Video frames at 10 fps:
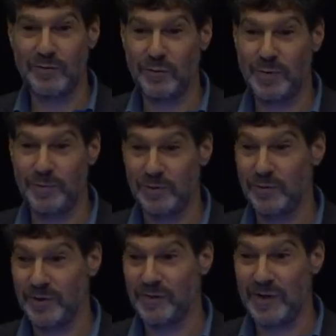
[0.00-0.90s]
few people
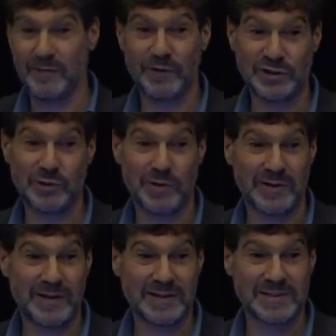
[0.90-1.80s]
who can say for sure
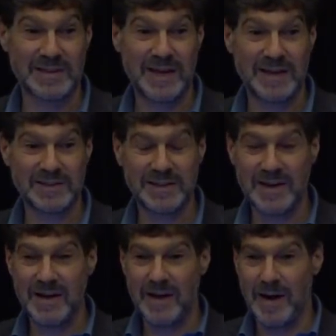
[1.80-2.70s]
that that's the case,
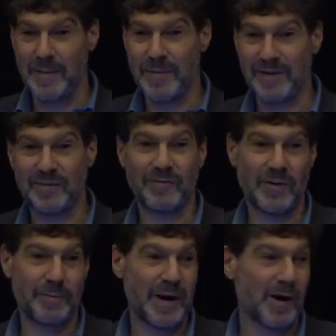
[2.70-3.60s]
is a
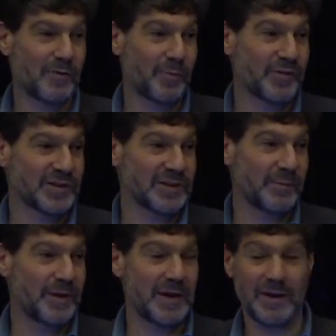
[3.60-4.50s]
very powerful position to
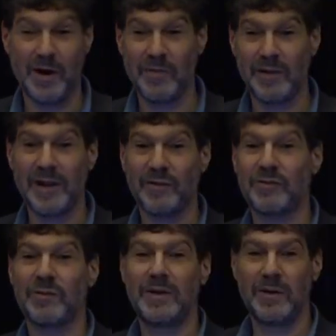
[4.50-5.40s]
be in. Nonetheless,
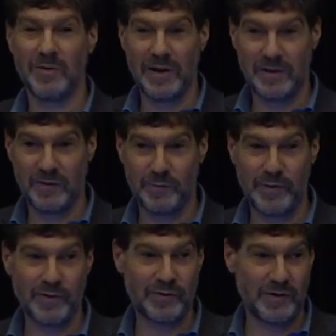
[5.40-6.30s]
to hear that
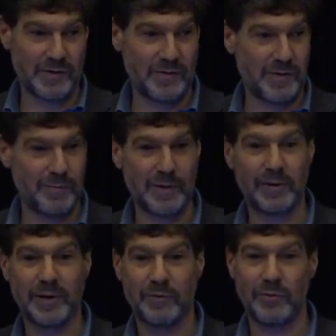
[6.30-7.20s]
conspiracy theory
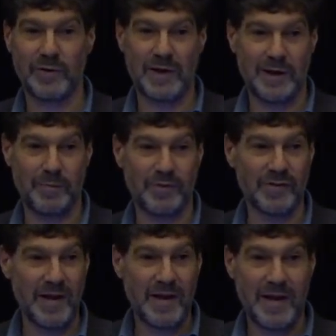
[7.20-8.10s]
bubbling through the
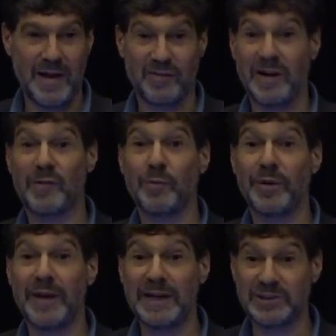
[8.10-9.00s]
campus as an
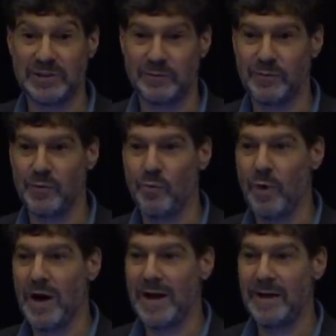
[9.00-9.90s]
explanation for
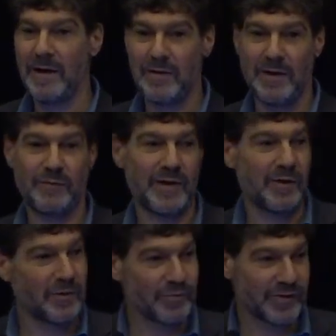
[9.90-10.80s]
why they
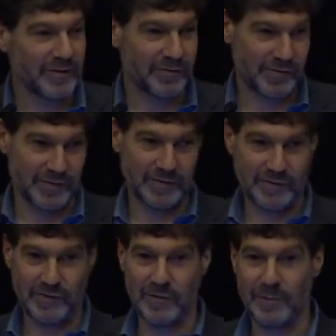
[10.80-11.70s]
found themselves
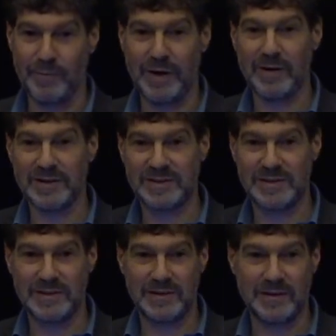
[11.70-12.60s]
so
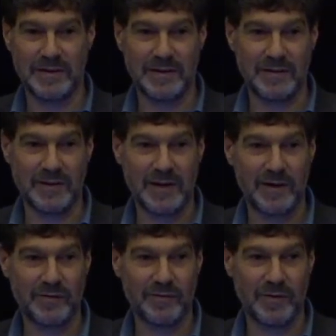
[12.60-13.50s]
embarrassed in the
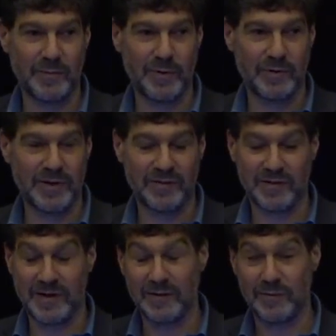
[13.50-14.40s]
case of their protest
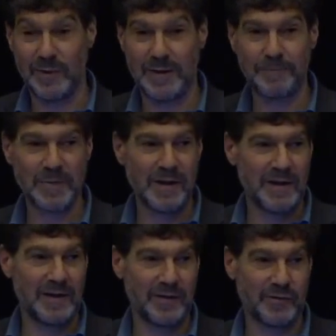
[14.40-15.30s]
against me
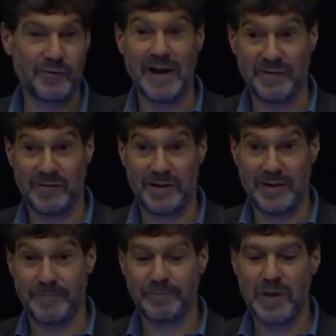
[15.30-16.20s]
is
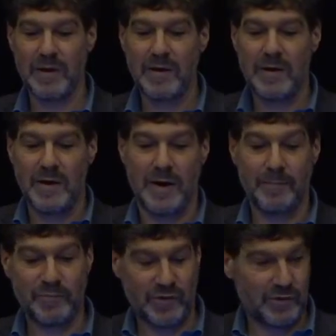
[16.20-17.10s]
fascinating.
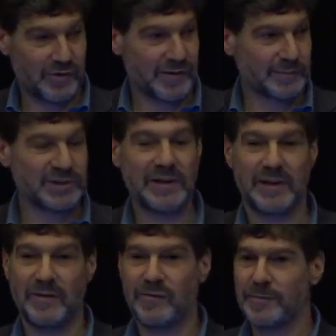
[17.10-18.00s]
So their assumption
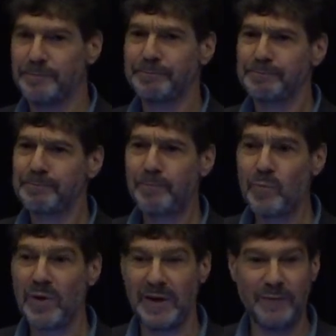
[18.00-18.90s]
is,
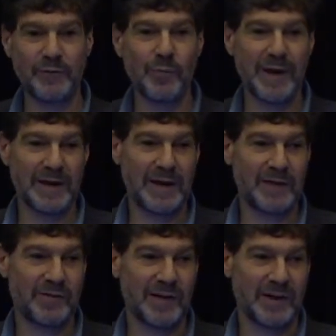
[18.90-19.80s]
if you make
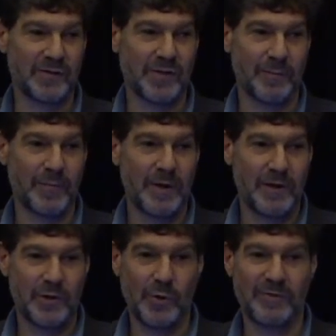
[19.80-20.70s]
gains against them,
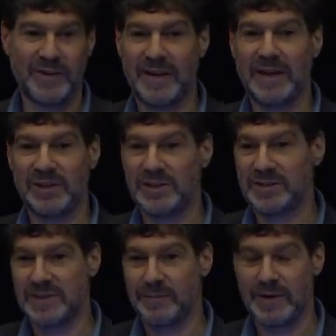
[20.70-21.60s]
you have engaged in
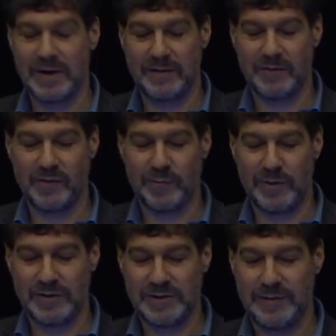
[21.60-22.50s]
some kind of
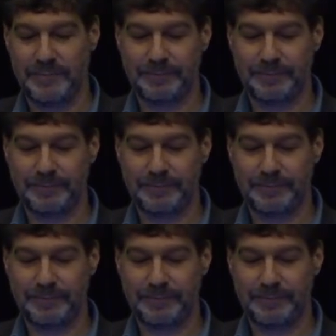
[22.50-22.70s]
conspiracy.